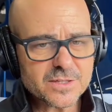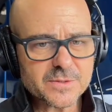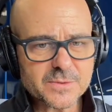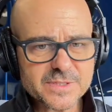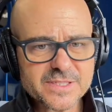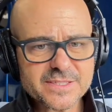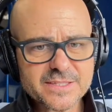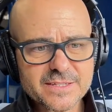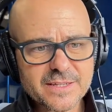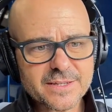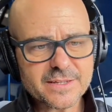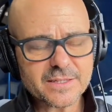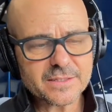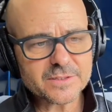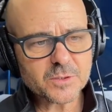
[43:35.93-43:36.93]
It was
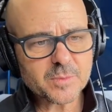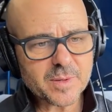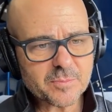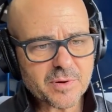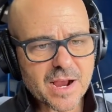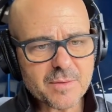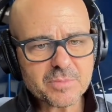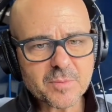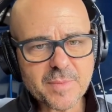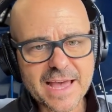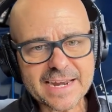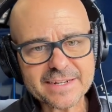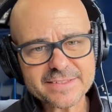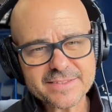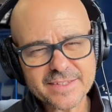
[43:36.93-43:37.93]
a little bit
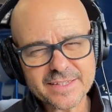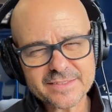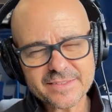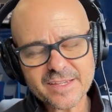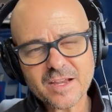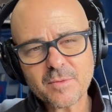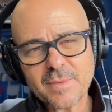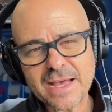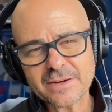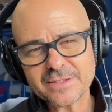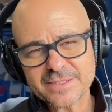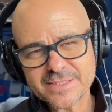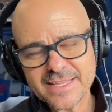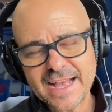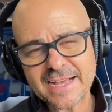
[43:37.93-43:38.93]
problematic to get to come out
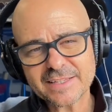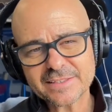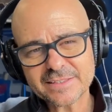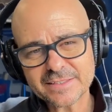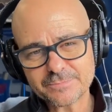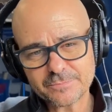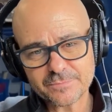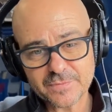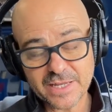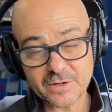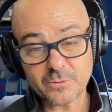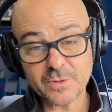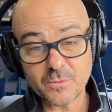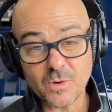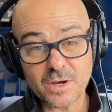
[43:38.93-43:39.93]
exactly
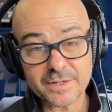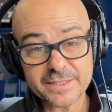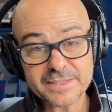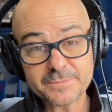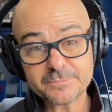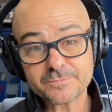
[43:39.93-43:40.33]
like we wanted.